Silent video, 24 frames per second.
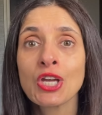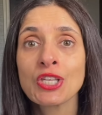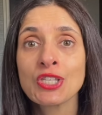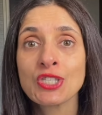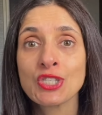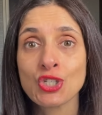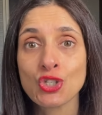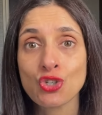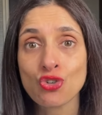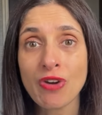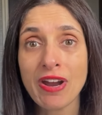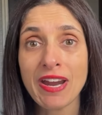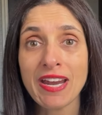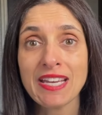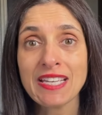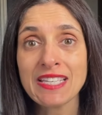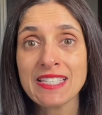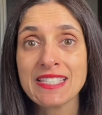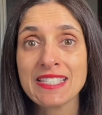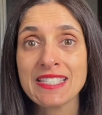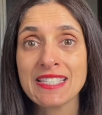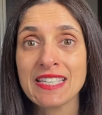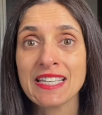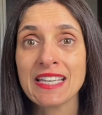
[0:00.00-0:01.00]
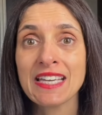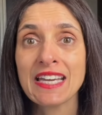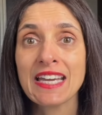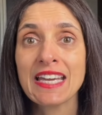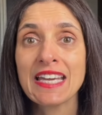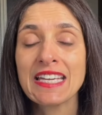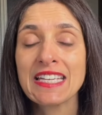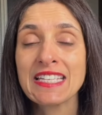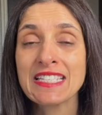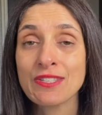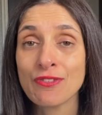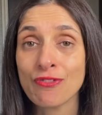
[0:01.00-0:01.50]
Stress
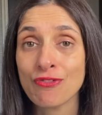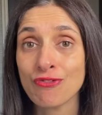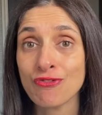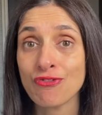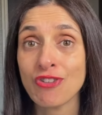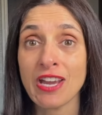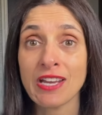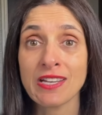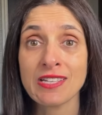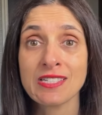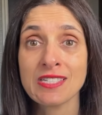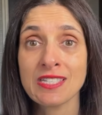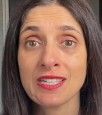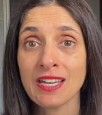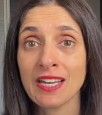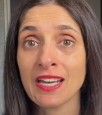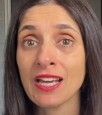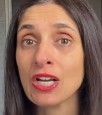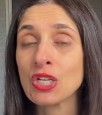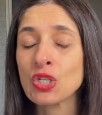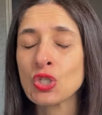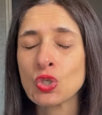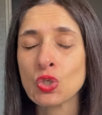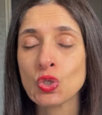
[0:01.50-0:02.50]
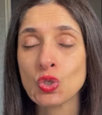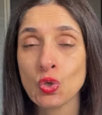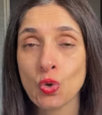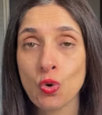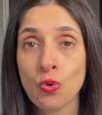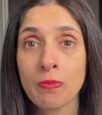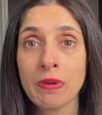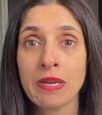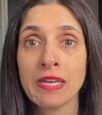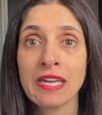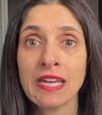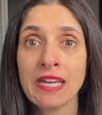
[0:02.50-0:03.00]
is affecting
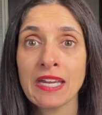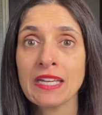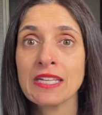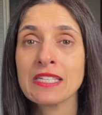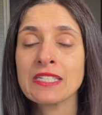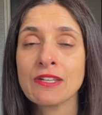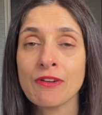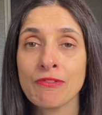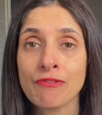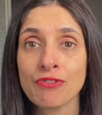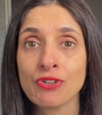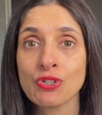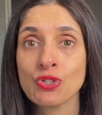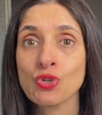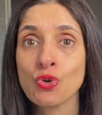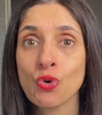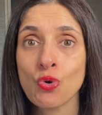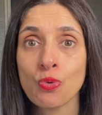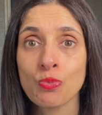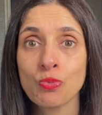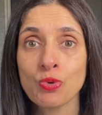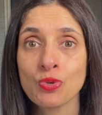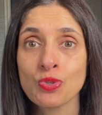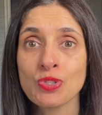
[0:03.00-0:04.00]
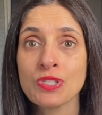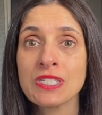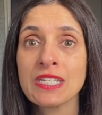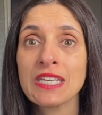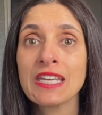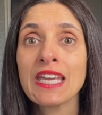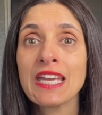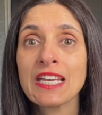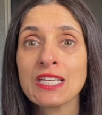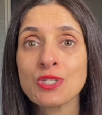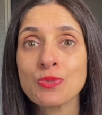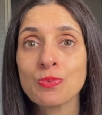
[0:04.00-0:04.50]
so many different hormones.
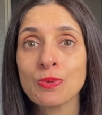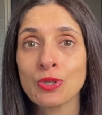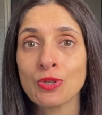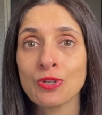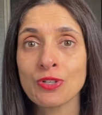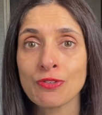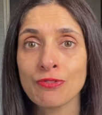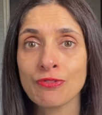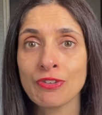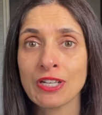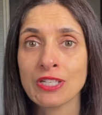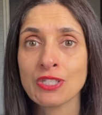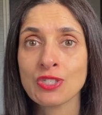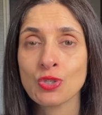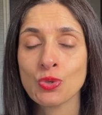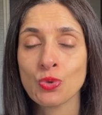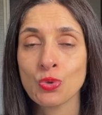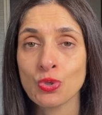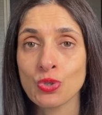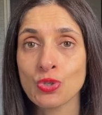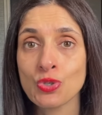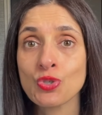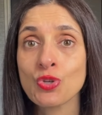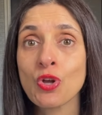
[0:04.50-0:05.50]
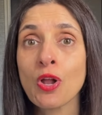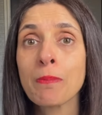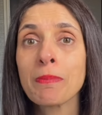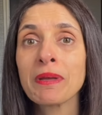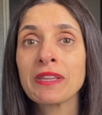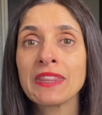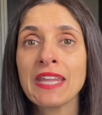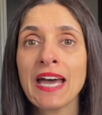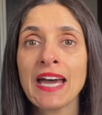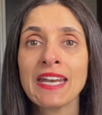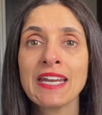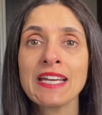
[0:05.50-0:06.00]
Yes, we know it affects cortisol,
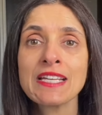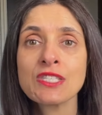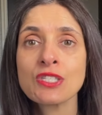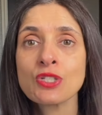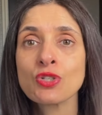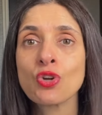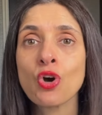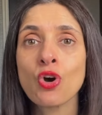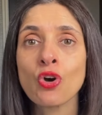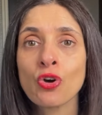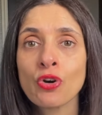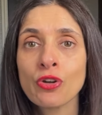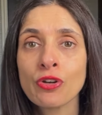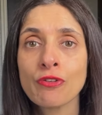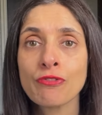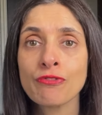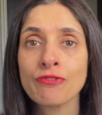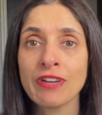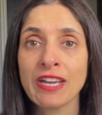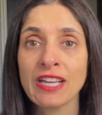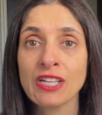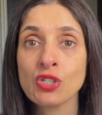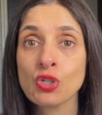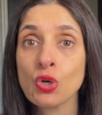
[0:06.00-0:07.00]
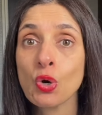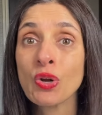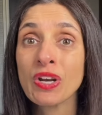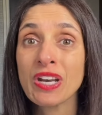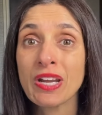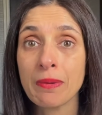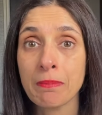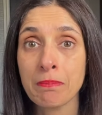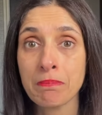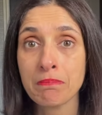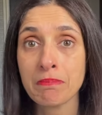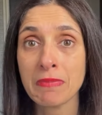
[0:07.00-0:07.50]
but that has a knock on effect
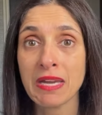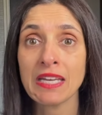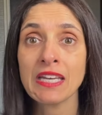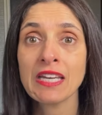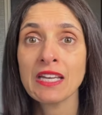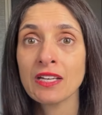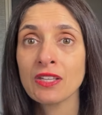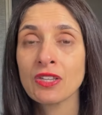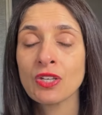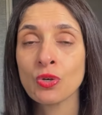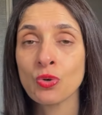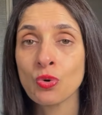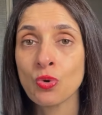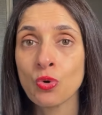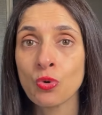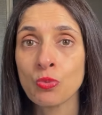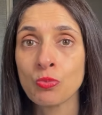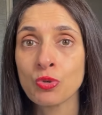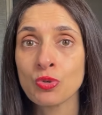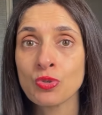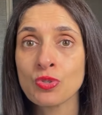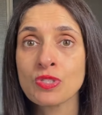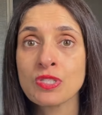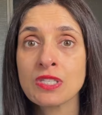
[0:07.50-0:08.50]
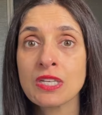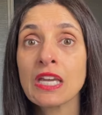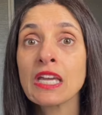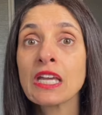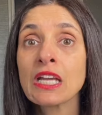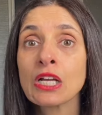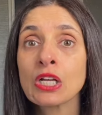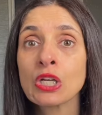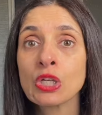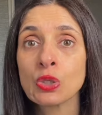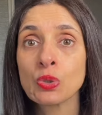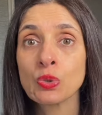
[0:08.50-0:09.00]
on many other hormones,
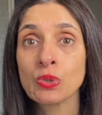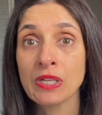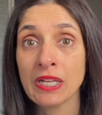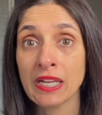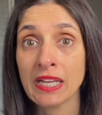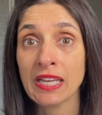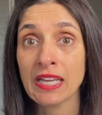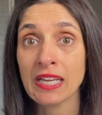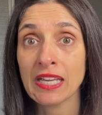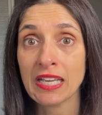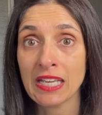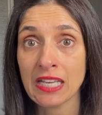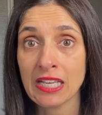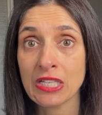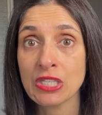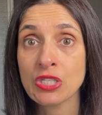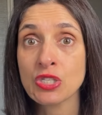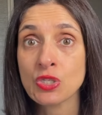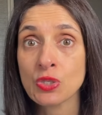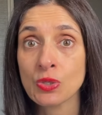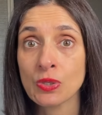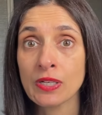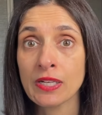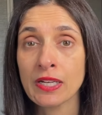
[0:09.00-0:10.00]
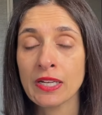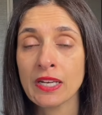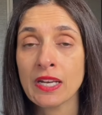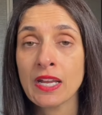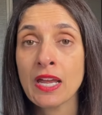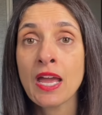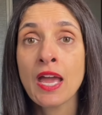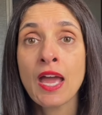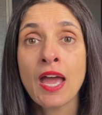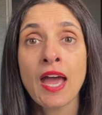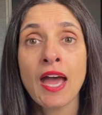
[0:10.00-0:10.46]
including insulin.